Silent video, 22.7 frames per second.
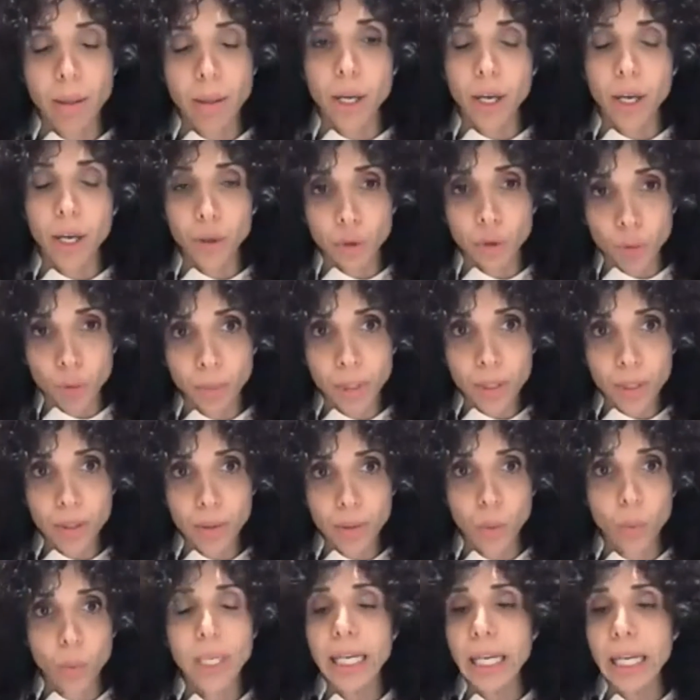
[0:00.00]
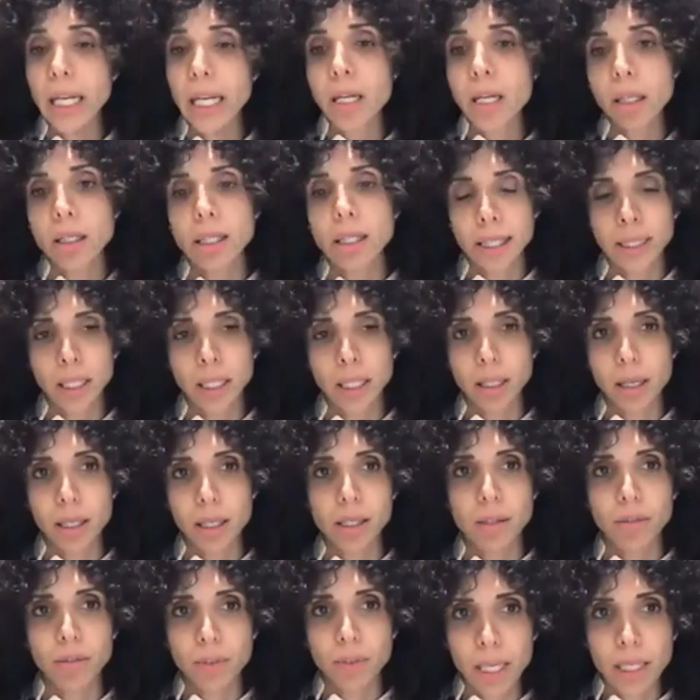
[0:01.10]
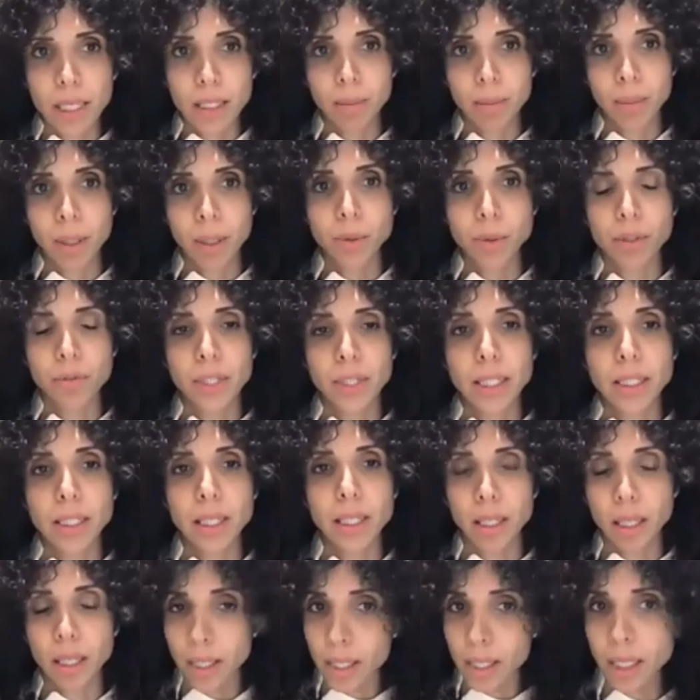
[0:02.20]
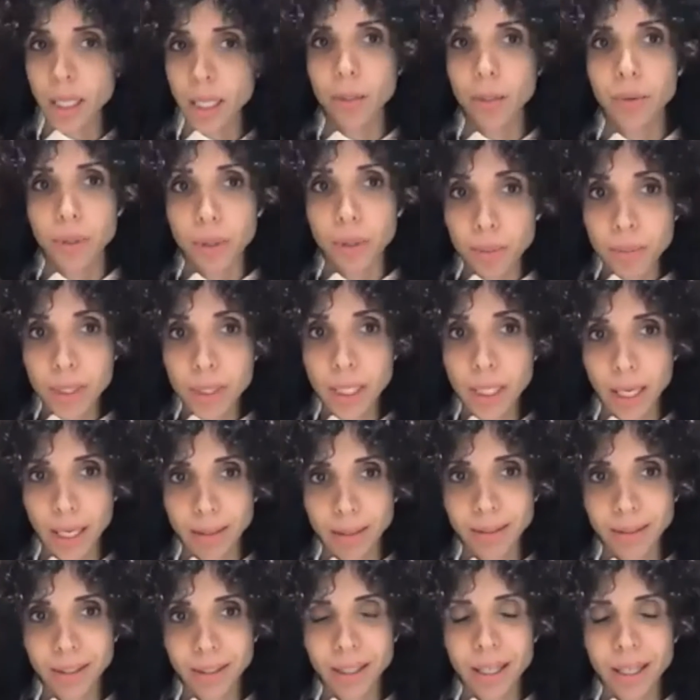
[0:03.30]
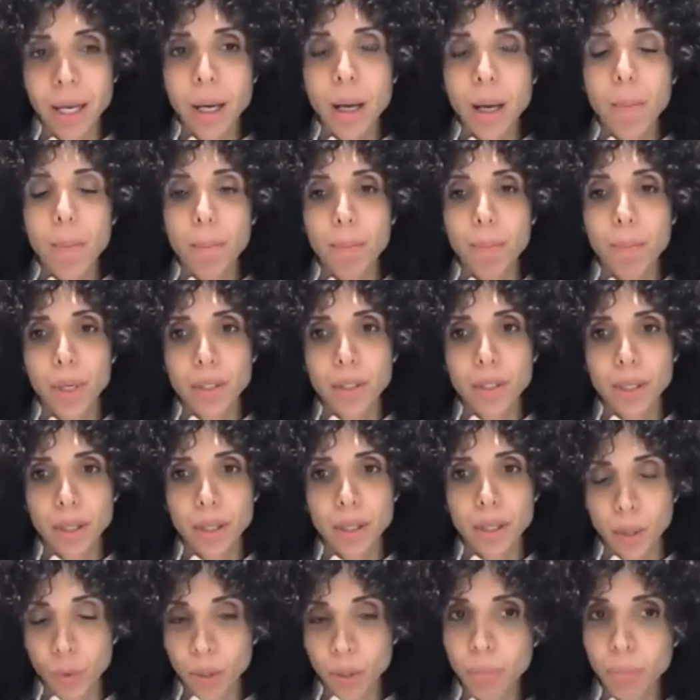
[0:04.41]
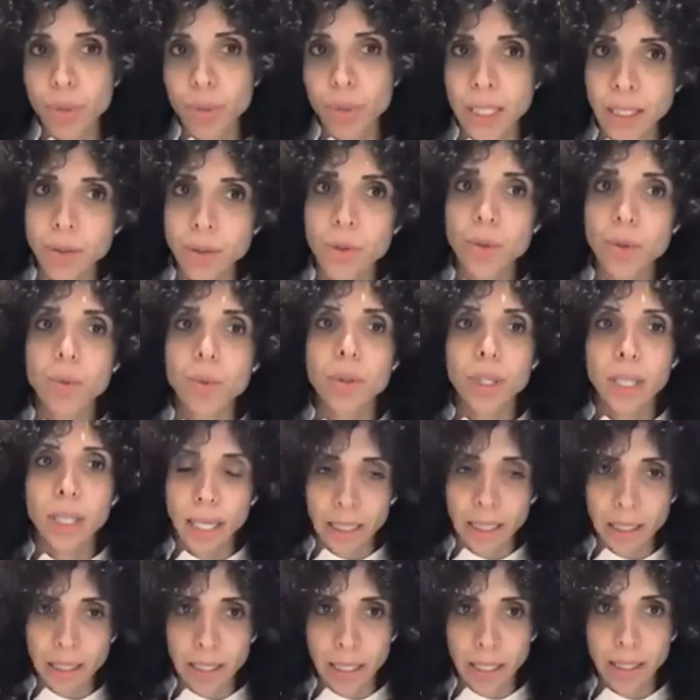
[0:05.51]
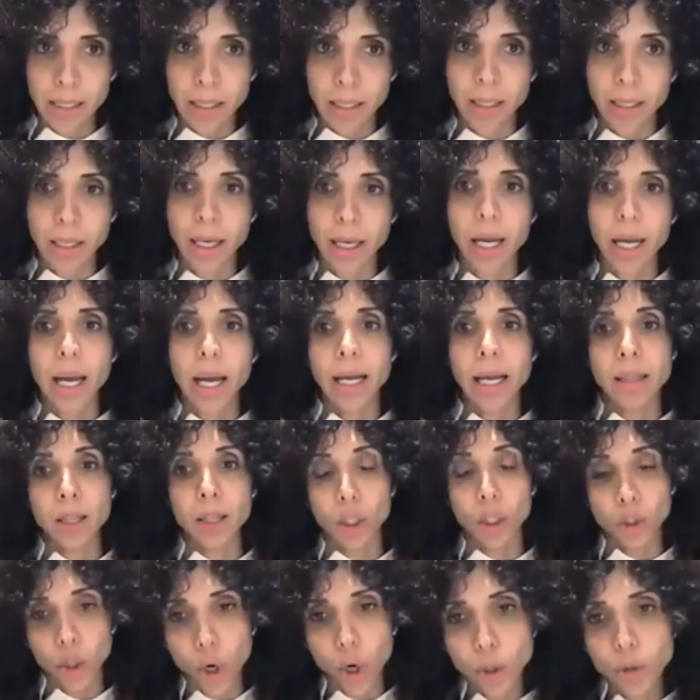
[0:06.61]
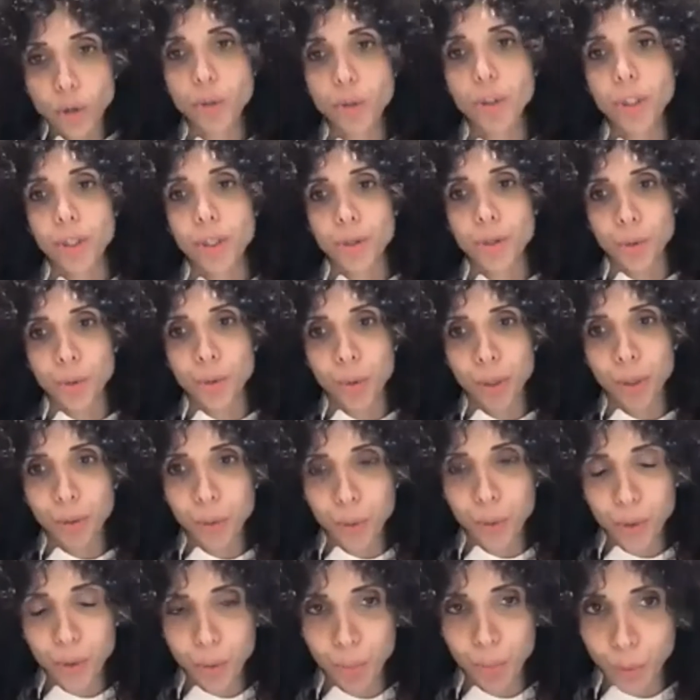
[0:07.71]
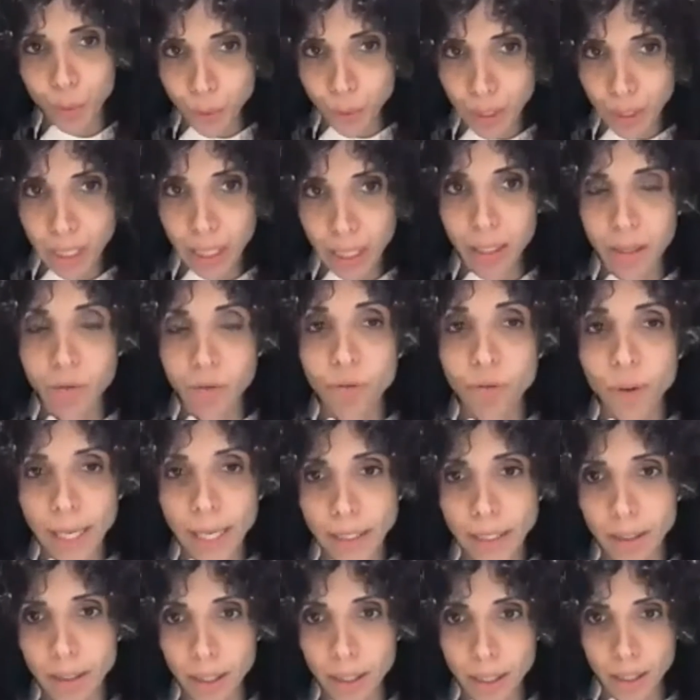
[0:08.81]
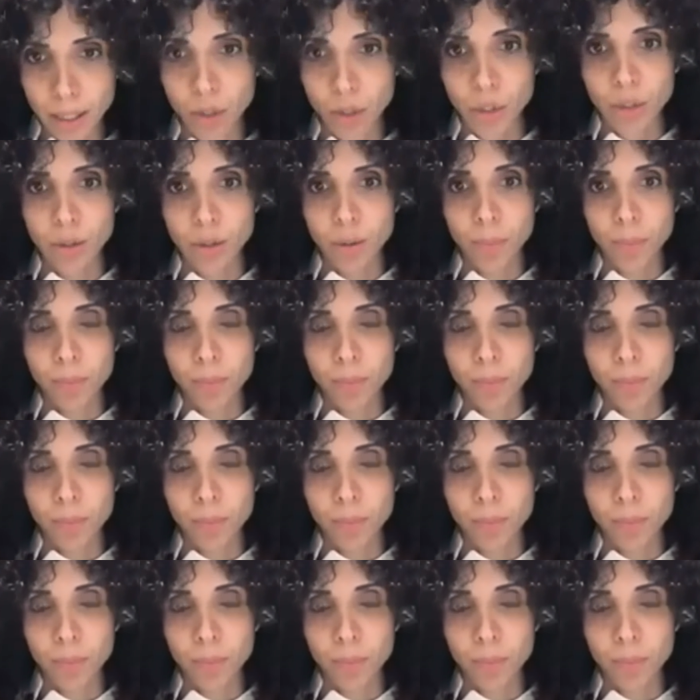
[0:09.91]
Humans, we cannot analyze the vast amount of data that these algorithms can, but they will present you with the end data, and the doctor is the one who is supposed to take the final decision.